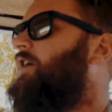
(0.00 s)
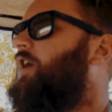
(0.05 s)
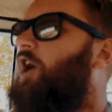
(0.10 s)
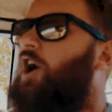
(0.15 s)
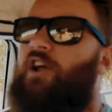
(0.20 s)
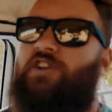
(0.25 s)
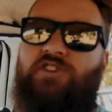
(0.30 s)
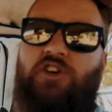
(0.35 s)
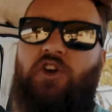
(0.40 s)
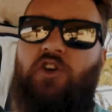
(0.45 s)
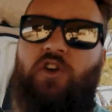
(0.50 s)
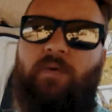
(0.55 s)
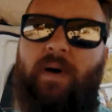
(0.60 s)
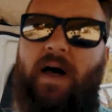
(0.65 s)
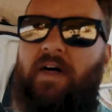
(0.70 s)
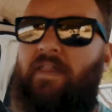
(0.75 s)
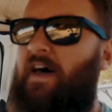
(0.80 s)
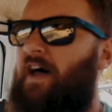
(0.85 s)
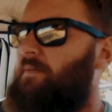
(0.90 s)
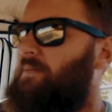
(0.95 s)
I joke
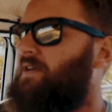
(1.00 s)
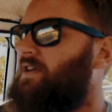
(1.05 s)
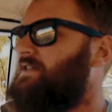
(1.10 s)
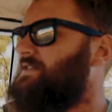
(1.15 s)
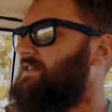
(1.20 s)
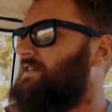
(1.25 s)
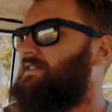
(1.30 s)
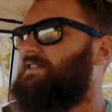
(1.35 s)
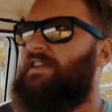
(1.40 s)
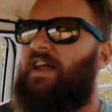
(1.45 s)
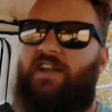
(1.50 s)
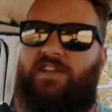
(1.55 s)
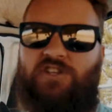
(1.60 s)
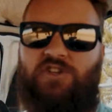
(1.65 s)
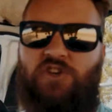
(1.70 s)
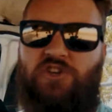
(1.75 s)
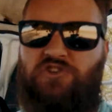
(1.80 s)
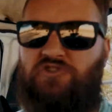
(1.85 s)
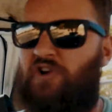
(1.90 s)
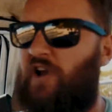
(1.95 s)
about that because this is actually
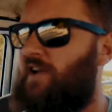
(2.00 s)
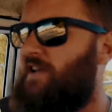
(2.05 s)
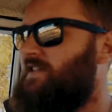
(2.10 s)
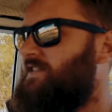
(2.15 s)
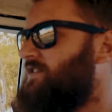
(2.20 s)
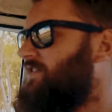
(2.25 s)
an Australian